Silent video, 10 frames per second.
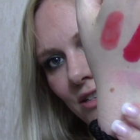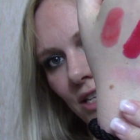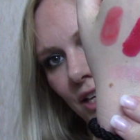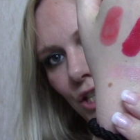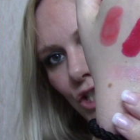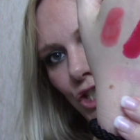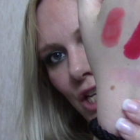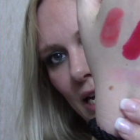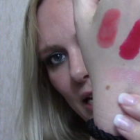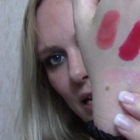It's like a
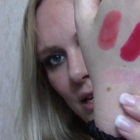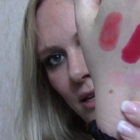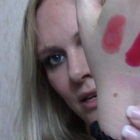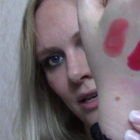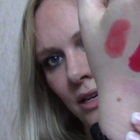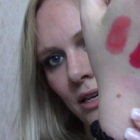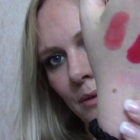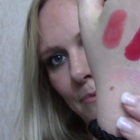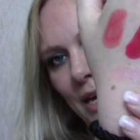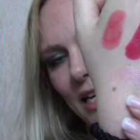sheer
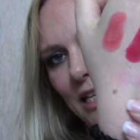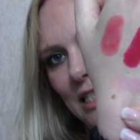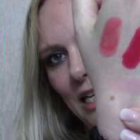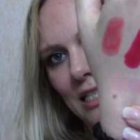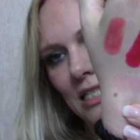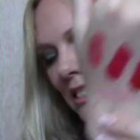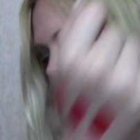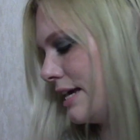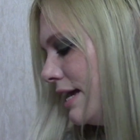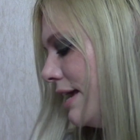pinky tint
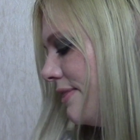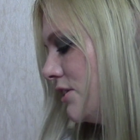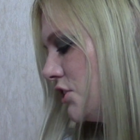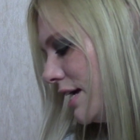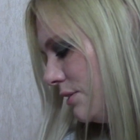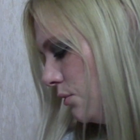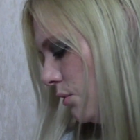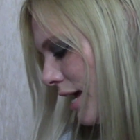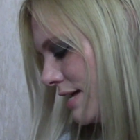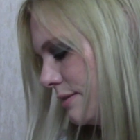in the shade
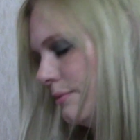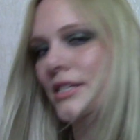Orgasm,